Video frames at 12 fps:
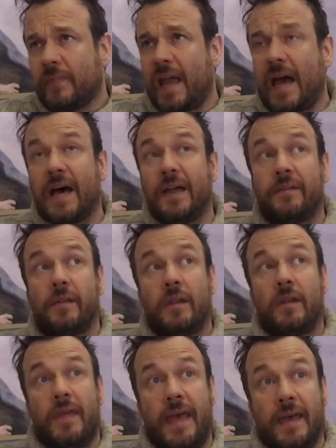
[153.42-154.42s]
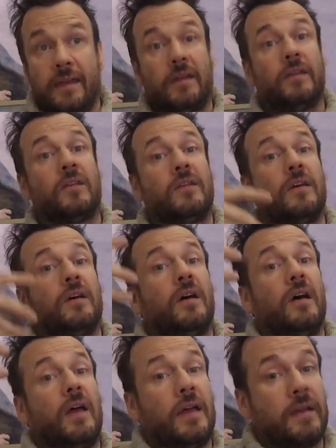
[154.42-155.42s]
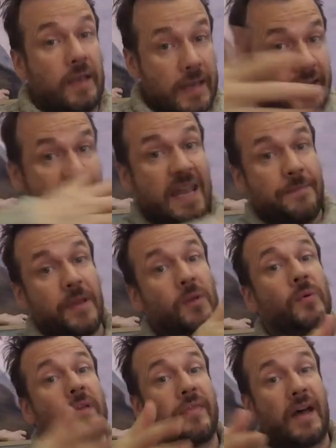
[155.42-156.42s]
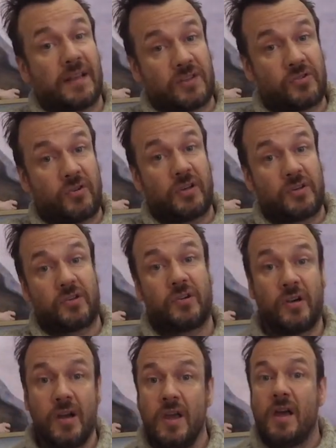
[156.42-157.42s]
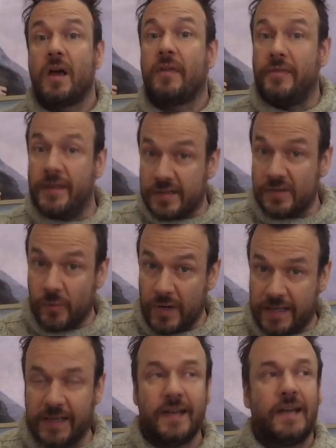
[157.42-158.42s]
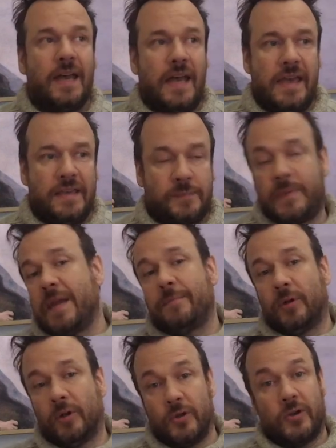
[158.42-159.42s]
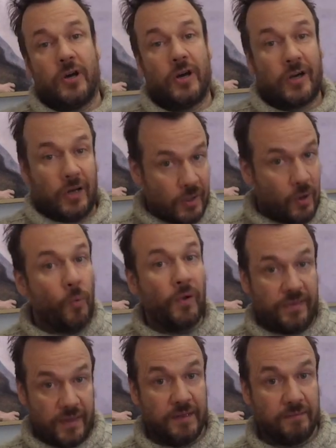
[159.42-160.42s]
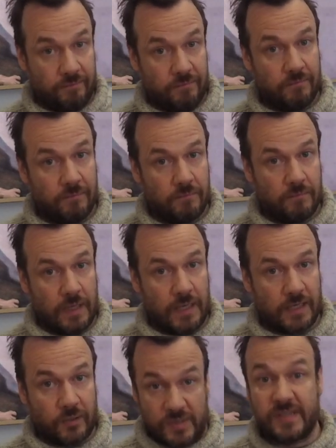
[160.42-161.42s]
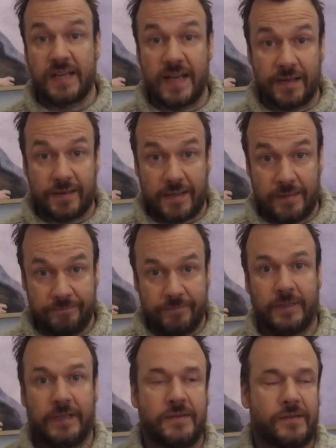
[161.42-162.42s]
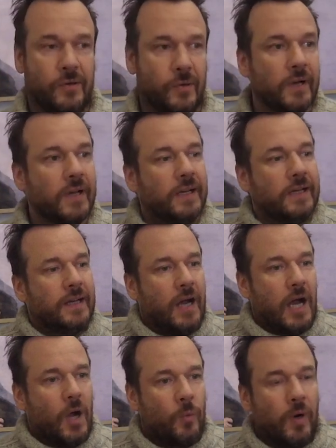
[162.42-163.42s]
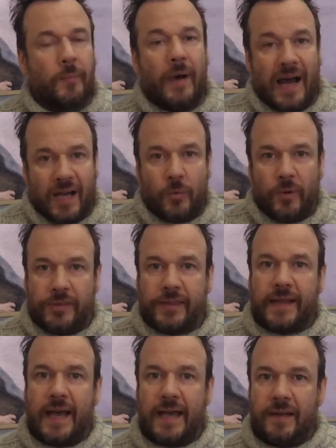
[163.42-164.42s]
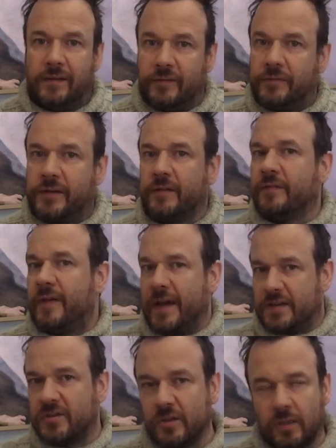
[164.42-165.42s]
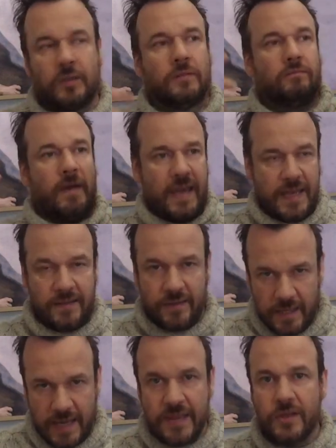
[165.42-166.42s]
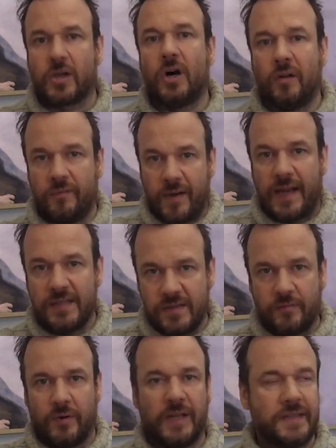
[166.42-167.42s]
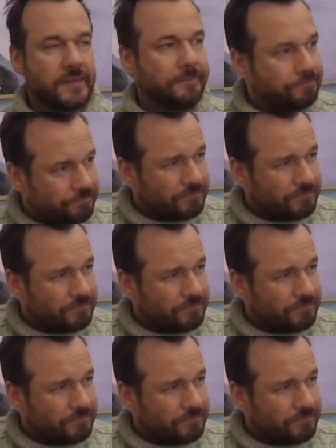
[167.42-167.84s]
And then in keeping with that structure, this week is people who are within Christianity, right? So we're back with the kind of confessional in the confines of religion.